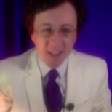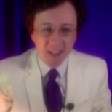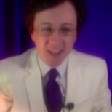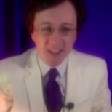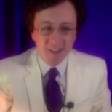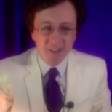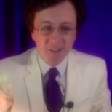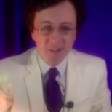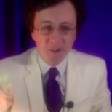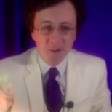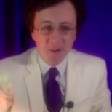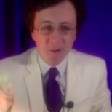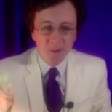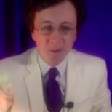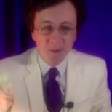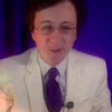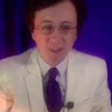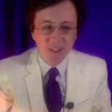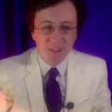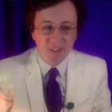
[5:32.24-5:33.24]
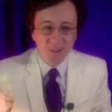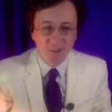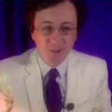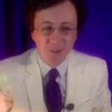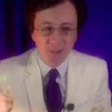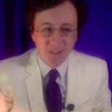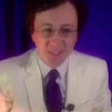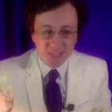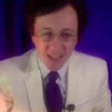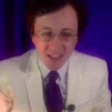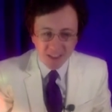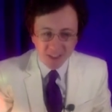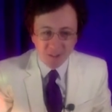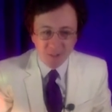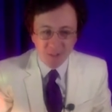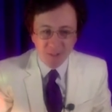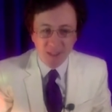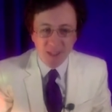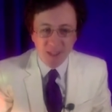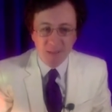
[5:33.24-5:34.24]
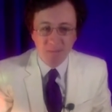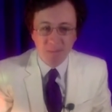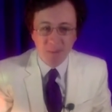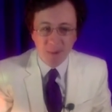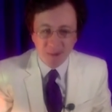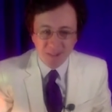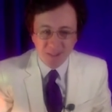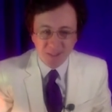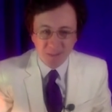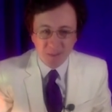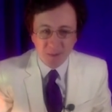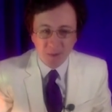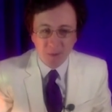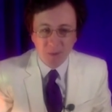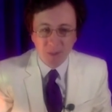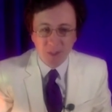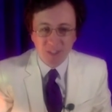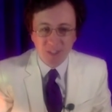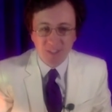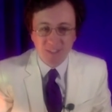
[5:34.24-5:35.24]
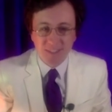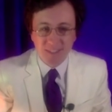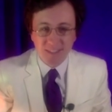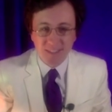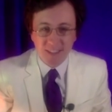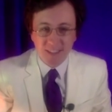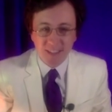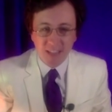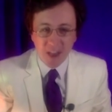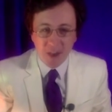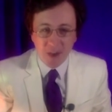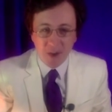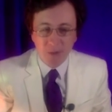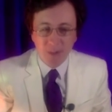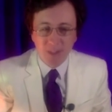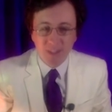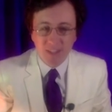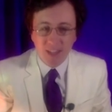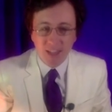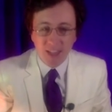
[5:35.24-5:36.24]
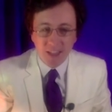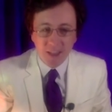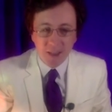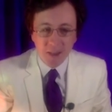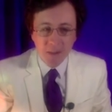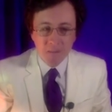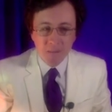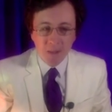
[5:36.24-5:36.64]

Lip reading: And you're willing to tackle the impossible, which is thinking, how do we take